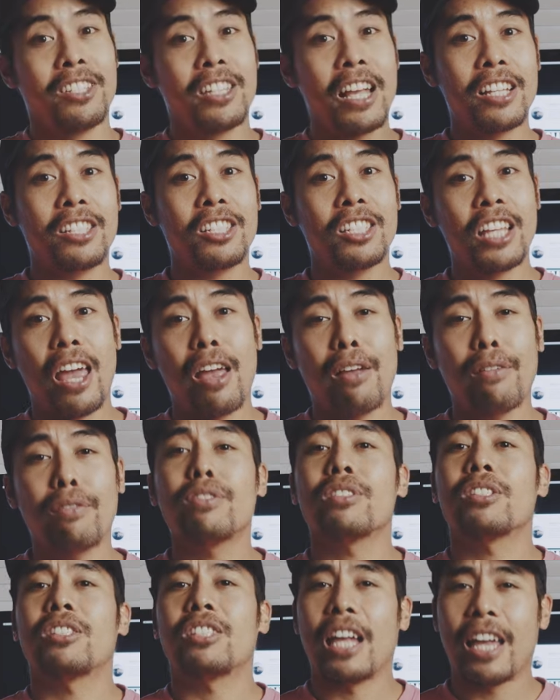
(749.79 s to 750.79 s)
Stay safe,
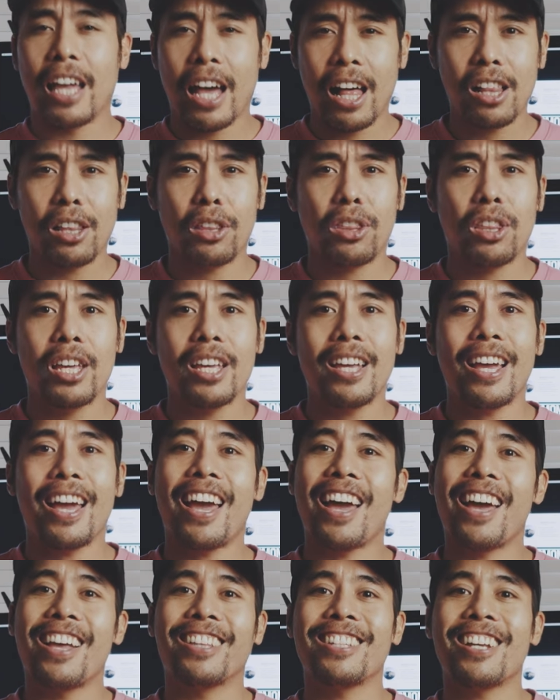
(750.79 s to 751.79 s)
stay healthy,
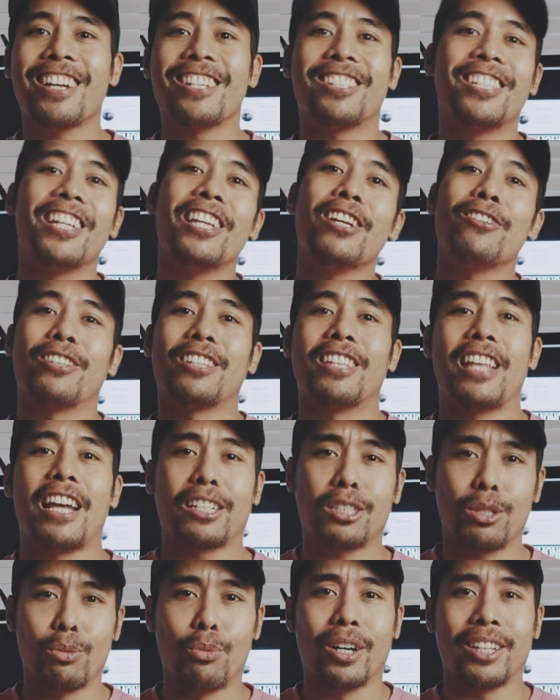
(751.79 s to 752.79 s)
and I see you in the
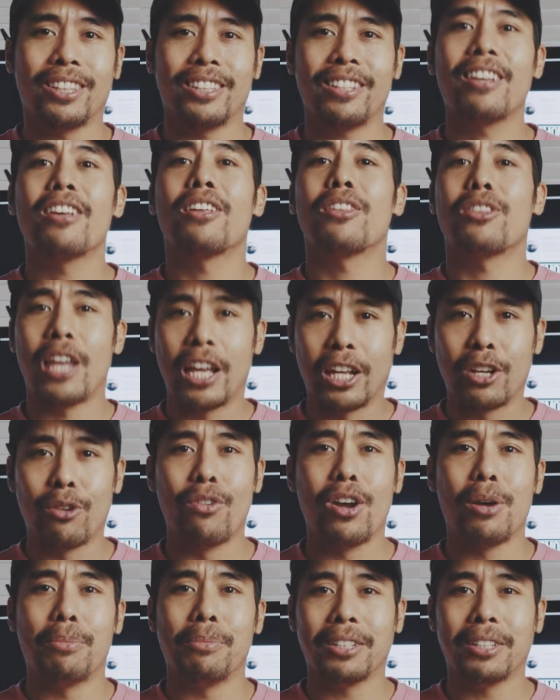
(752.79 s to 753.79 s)
next one. Thank you very